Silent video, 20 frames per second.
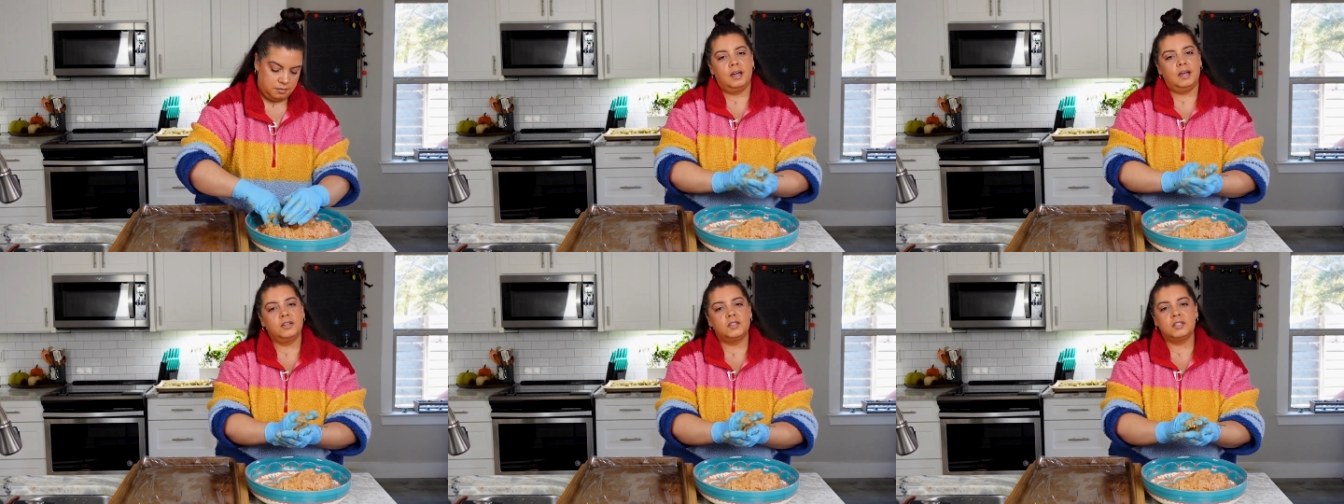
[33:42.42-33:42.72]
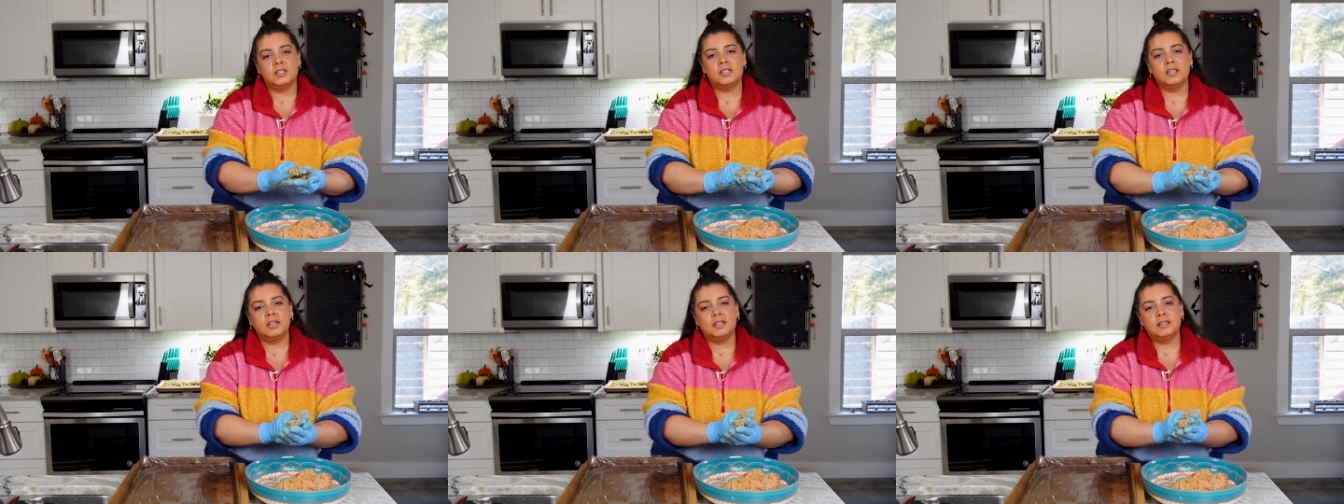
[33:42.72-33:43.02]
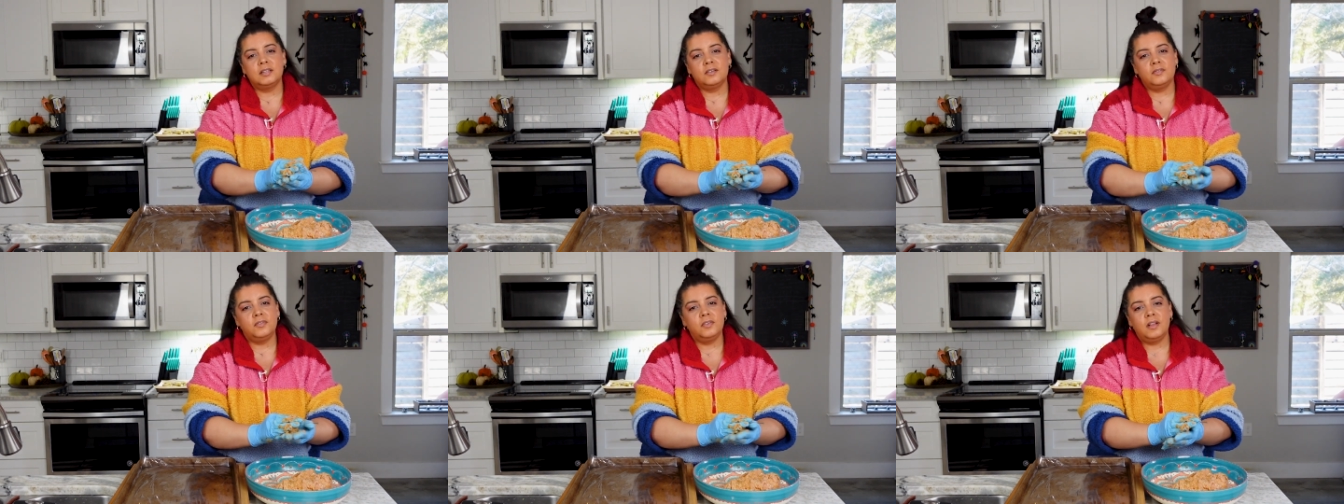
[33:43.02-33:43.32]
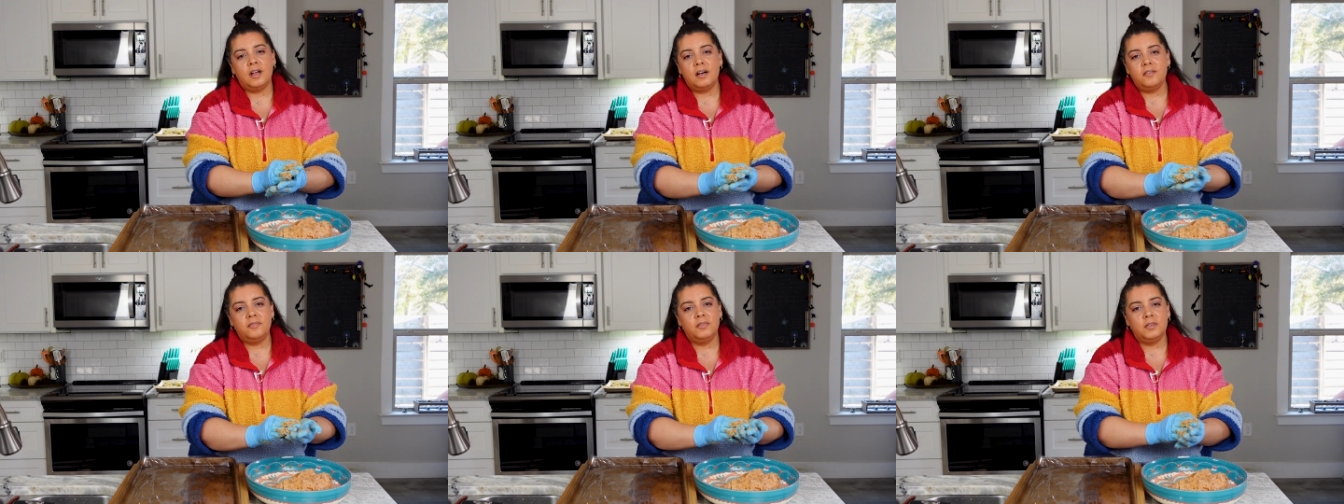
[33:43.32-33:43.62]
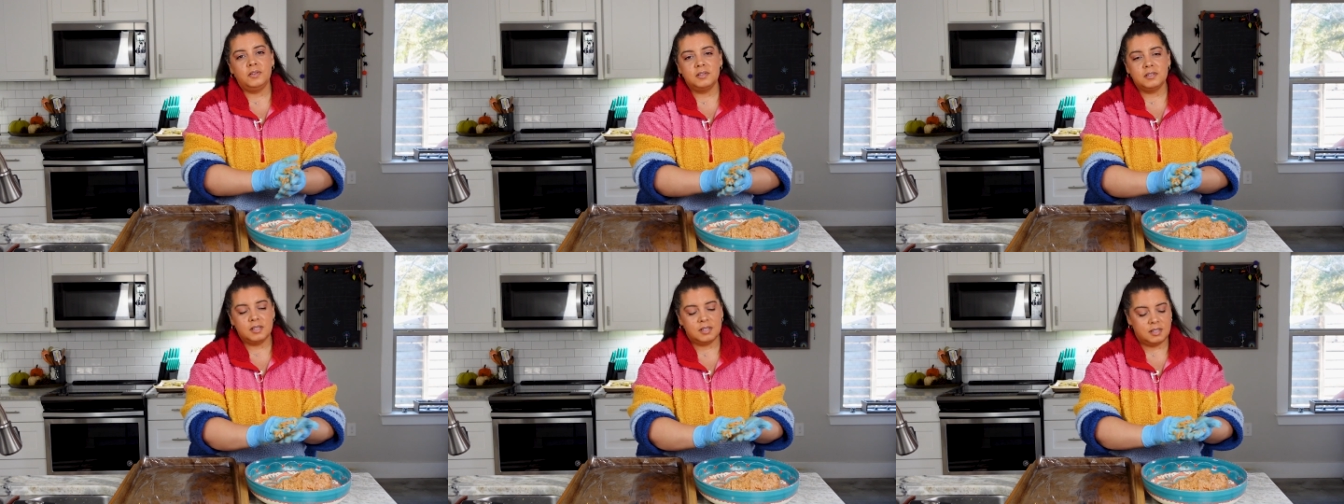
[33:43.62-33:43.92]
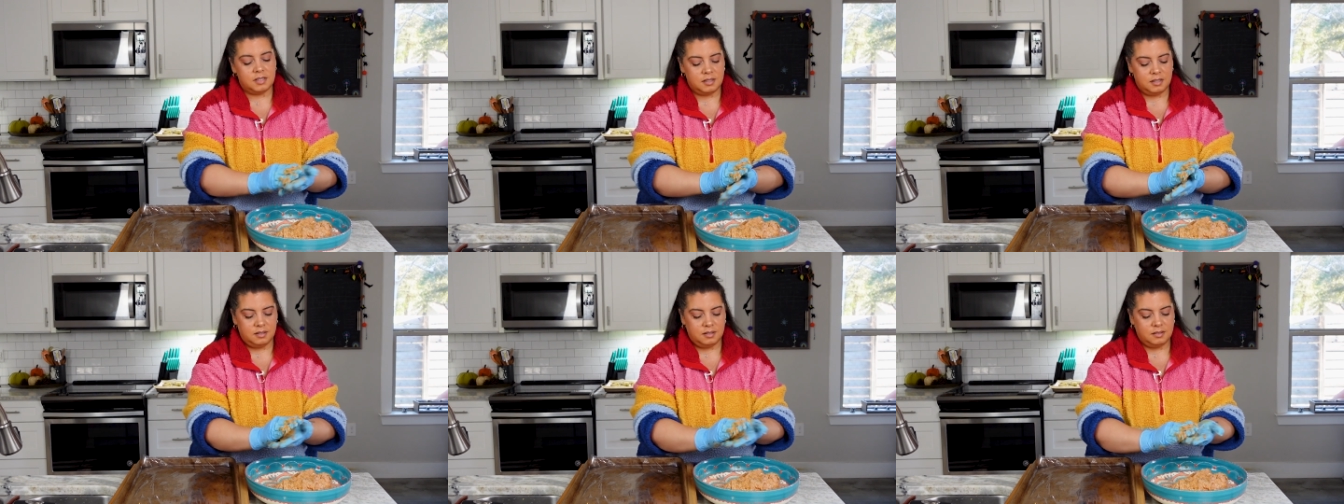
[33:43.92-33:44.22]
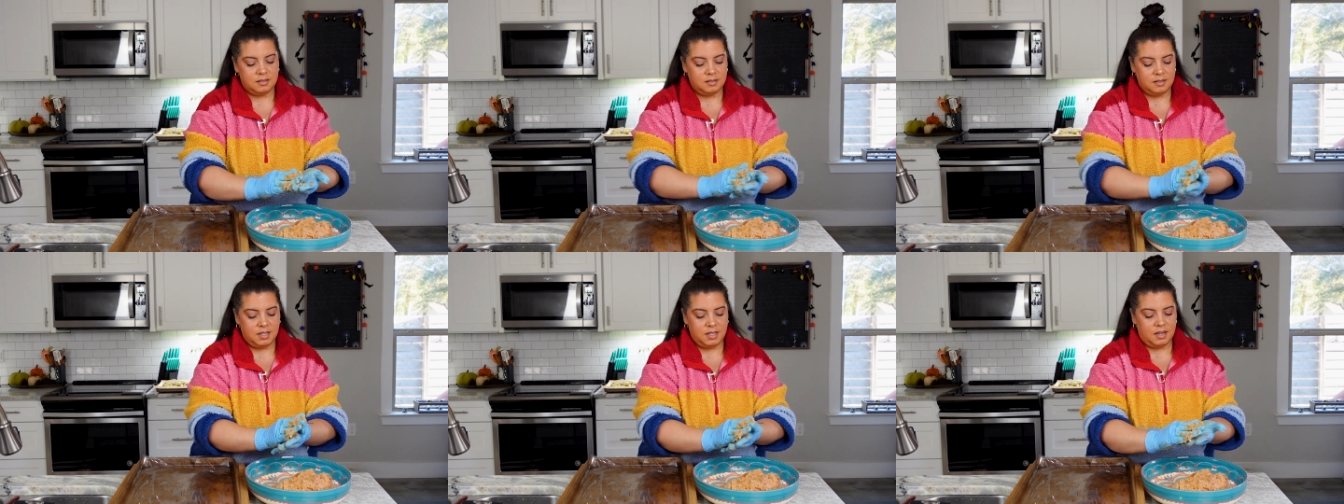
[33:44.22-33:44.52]
And just like the falafels,
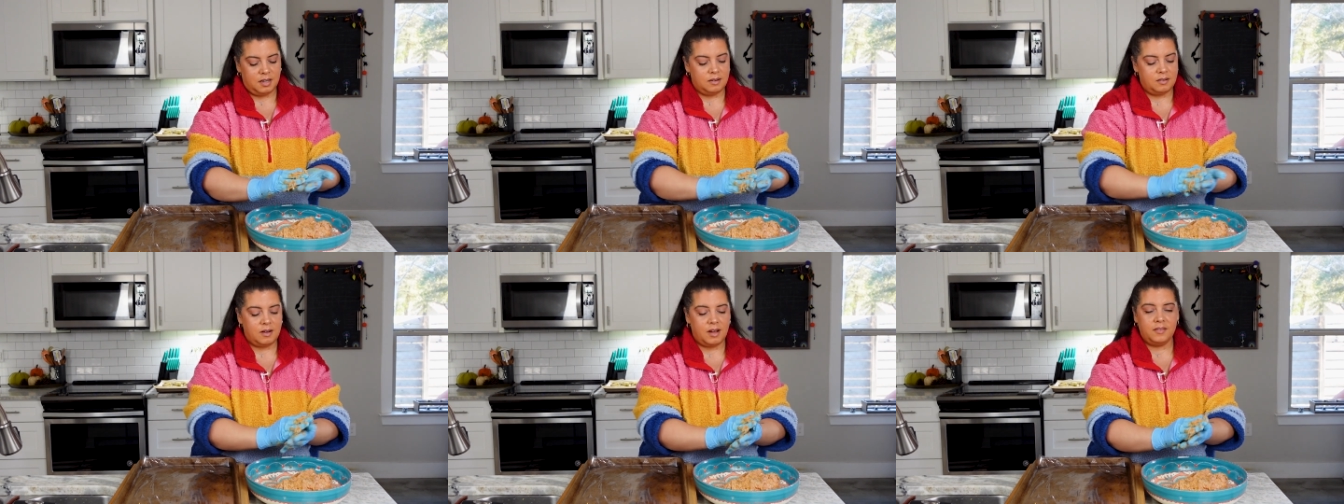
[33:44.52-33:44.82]
you know,